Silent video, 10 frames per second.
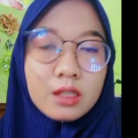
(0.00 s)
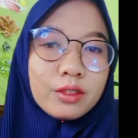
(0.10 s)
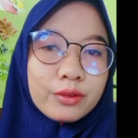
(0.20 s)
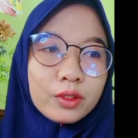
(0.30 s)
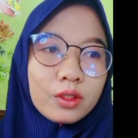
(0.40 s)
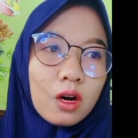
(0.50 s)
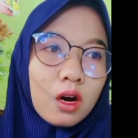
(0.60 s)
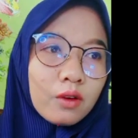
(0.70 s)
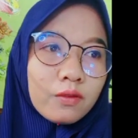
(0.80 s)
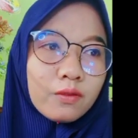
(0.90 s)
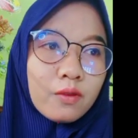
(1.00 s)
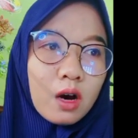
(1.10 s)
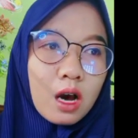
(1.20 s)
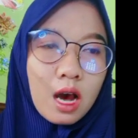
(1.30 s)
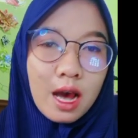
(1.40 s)
The root of
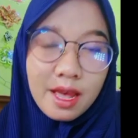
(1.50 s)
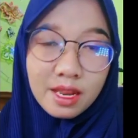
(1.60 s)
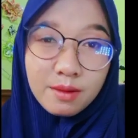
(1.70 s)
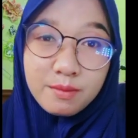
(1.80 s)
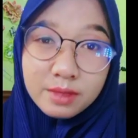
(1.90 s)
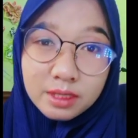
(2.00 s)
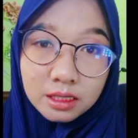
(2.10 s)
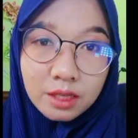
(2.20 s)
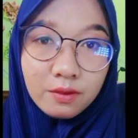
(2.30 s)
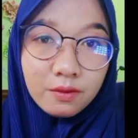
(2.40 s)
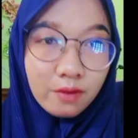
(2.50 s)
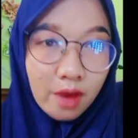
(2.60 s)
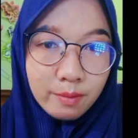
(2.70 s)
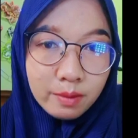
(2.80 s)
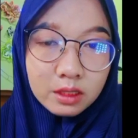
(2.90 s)

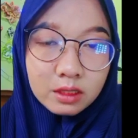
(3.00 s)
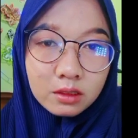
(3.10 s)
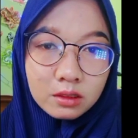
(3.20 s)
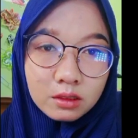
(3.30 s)
unbelievable,